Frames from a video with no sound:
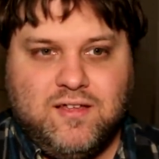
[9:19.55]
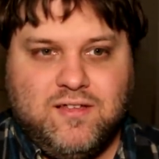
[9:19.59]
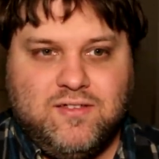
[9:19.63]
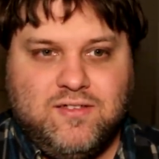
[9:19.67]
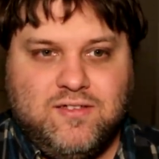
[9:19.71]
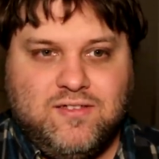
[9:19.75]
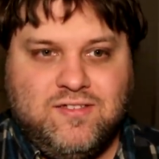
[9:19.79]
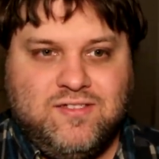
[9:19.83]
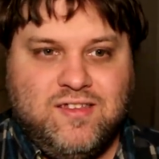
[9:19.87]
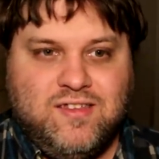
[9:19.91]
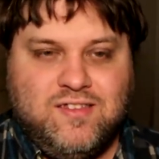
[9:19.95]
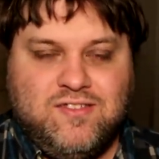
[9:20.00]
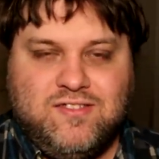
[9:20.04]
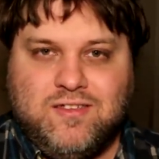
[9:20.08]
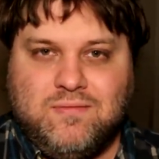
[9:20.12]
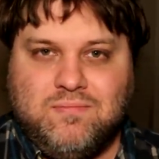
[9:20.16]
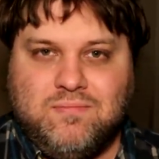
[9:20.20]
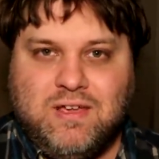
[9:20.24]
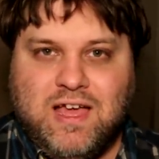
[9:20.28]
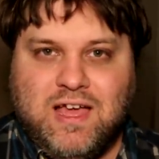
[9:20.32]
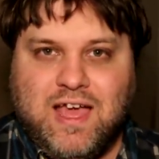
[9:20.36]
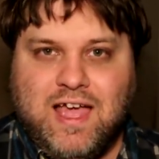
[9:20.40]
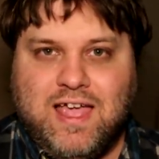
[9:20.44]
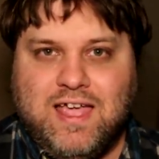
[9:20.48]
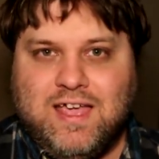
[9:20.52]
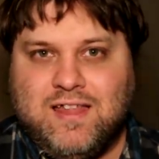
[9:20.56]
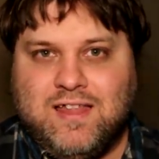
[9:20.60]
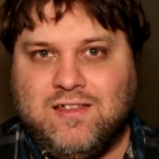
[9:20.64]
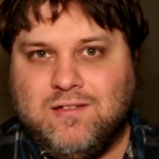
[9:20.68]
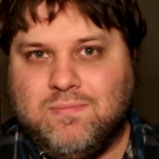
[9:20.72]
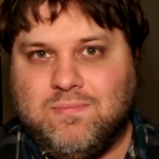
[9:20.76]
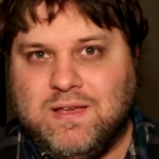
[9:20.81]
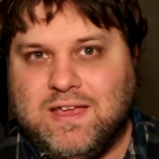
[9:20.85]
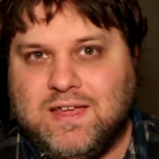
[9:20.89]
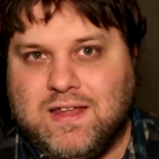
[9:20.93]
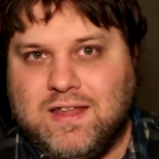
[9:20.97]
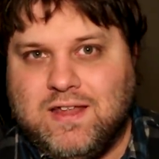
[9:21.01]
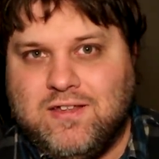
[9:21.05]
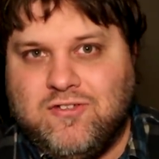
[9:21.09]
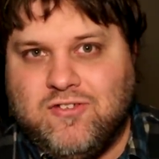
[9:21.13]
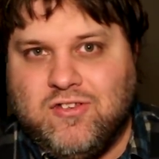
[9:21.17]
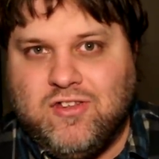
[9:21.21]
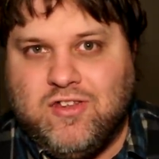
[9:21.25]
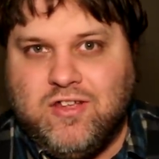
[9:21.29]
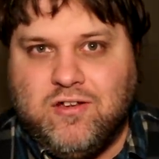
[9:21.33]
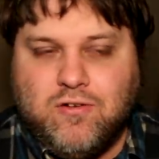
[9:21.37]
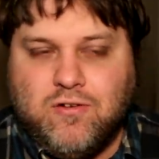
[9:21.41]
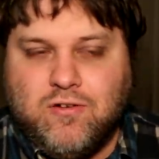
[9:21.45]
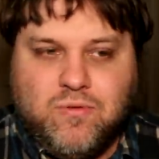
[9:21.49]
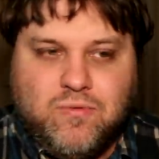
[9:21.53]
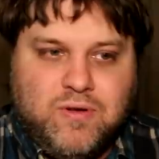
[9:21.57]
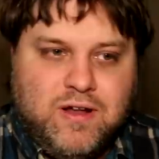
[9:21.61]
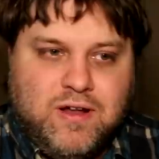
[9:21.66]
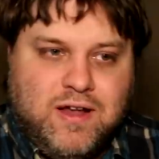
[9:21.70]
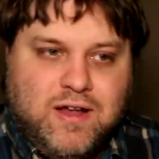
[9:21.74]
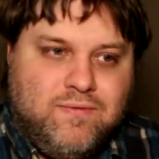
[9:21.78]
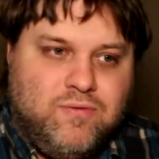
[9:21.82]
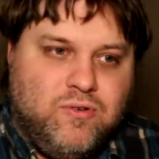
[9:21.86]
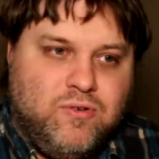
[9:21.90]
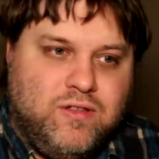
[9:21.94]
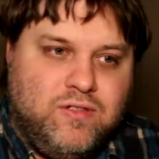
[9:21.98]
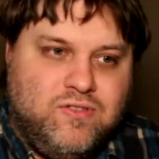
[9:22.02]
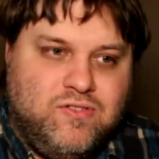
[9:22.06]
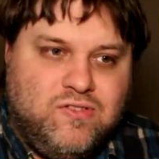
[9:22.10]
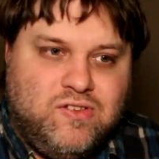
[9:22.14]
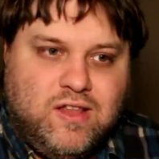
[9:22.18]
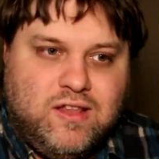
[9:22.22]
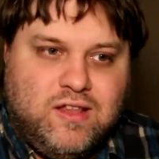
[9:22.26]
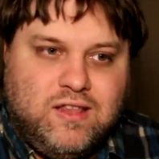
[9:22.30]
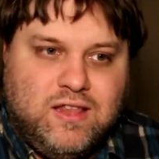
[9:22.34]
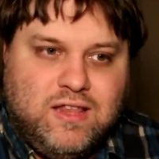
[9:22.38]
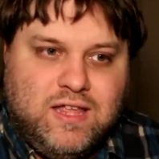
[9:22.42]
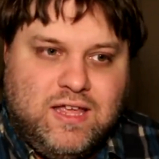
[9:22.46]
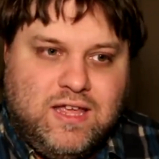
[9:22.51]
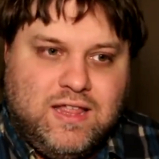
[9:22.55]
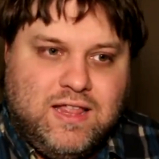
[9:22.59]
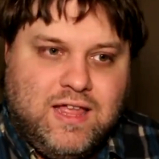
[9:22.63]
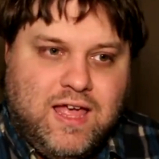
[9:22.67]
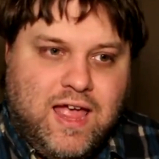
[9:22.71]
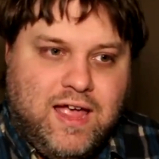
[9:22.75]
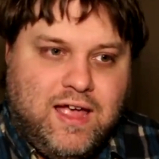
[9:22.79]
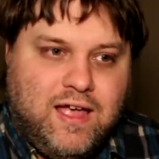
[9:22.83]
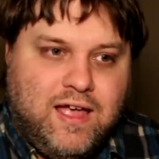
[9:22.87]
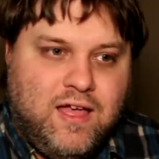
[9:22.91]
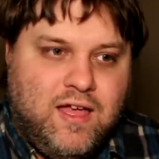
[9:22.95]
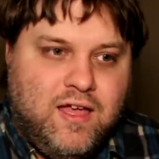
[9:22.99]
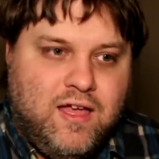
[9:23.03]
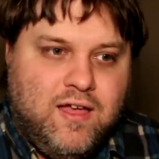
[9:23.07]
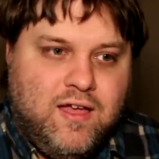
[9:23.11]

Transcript: You send some guy in to be an engineer or whatever, and suddenly, like,